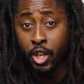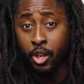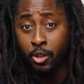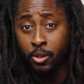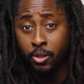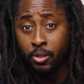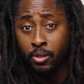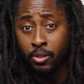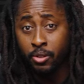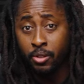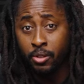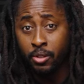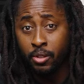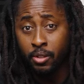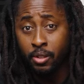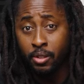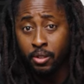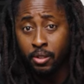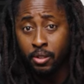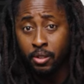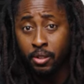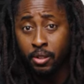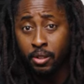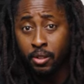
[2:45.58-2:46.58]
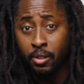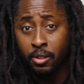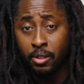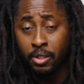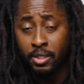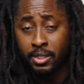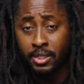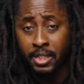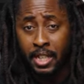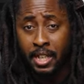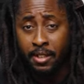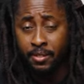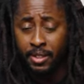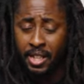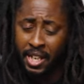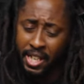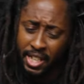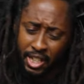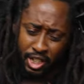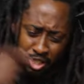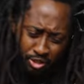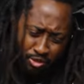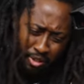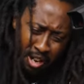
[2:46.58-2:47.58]
go? The same
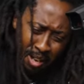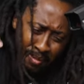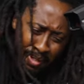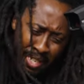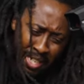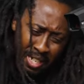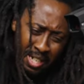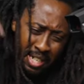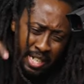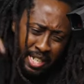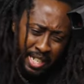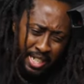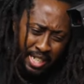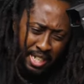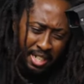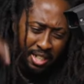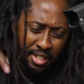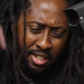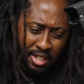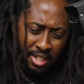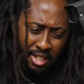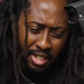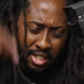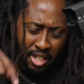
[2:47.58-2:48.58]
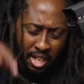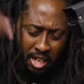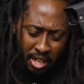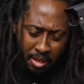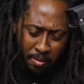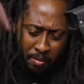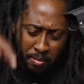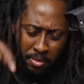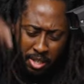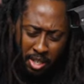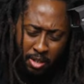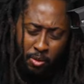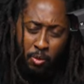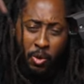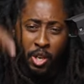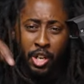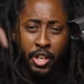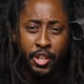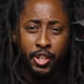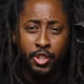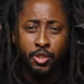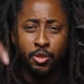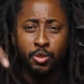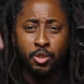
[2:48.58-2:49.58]
thing. Drop that link in the comment where
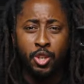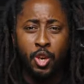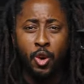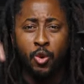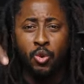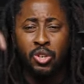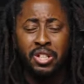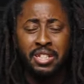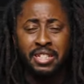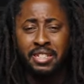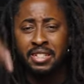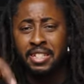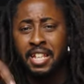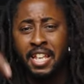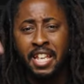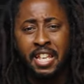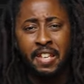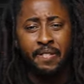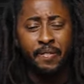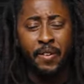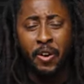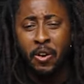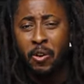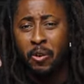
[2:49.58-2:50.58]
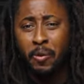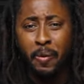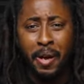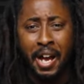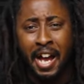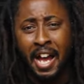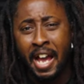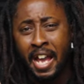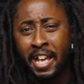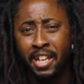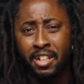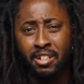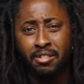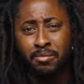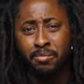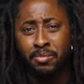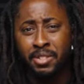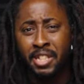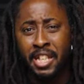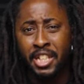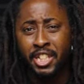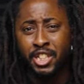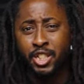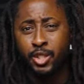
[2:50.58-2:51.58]
you go to save on items
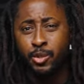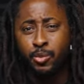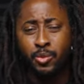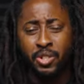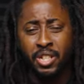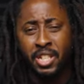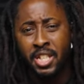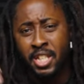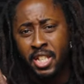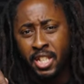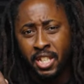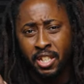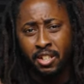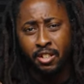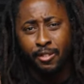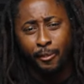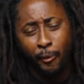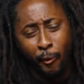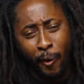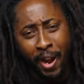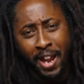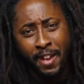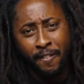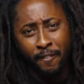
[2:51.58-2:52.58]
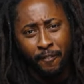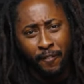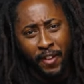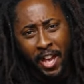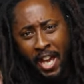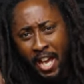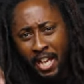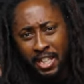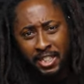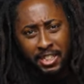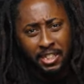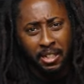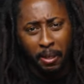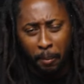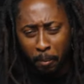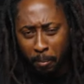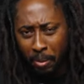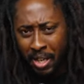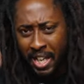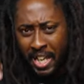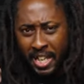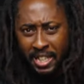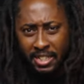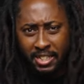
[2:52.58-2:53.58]
that you need right fast and a
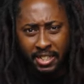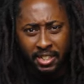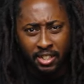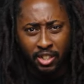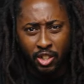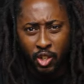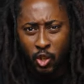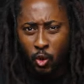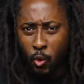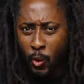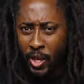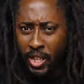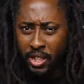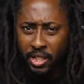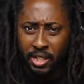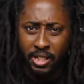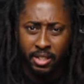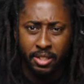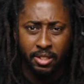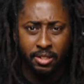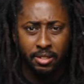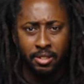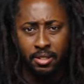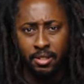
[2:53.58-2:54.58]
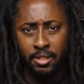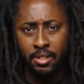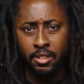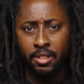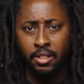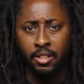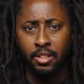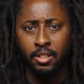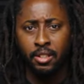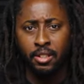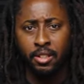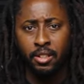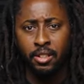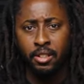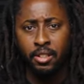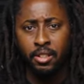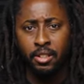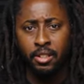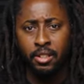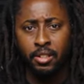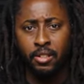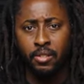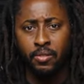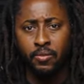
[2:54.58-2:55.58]
blazing quickness.
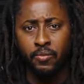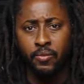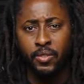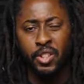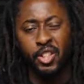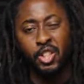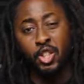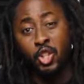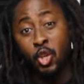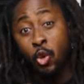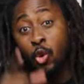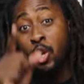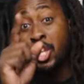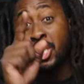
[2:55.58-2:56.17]
You go